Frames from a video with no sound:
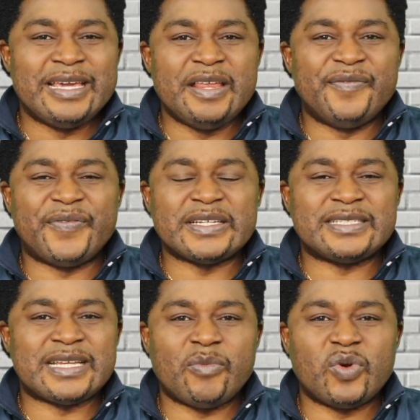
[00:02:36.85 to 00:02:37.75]
In 1
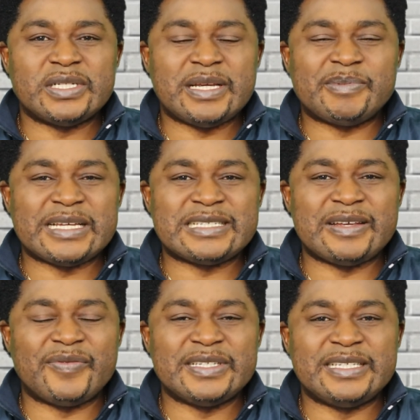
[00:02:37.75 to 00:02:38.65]
Samuel chapter
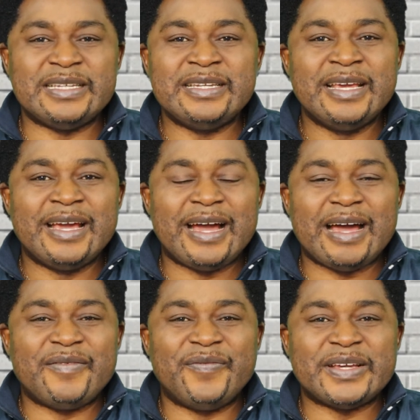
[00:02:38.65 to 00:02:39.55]
17
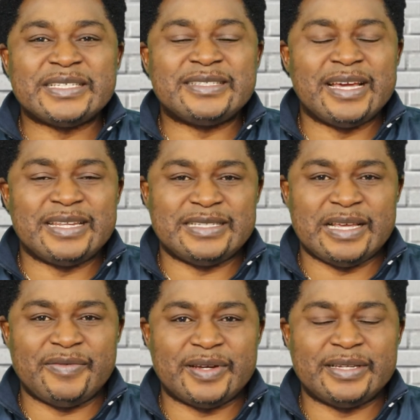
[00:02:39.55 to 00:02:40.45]
and verse
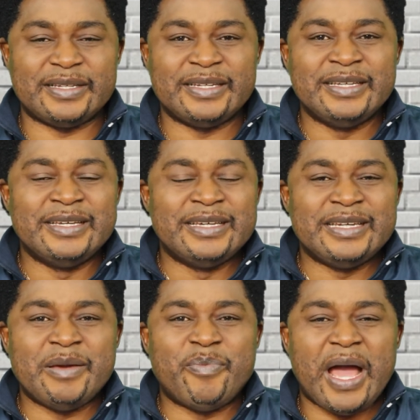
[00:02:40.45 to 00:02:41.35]
37,
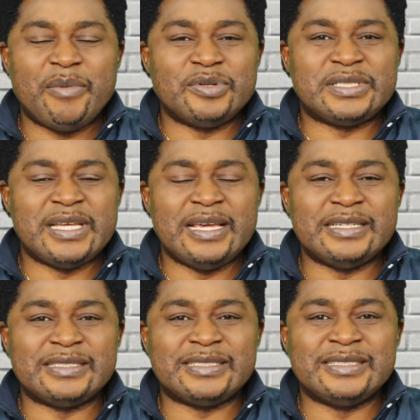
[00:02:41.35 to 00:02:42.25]
the Bible
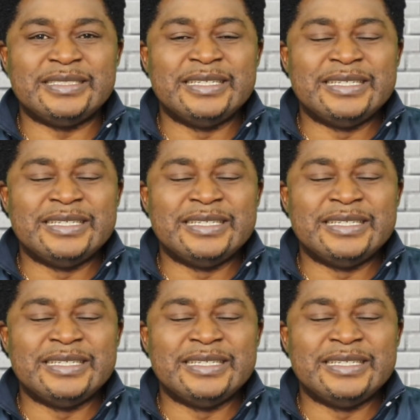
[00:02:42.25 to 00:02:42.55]
says,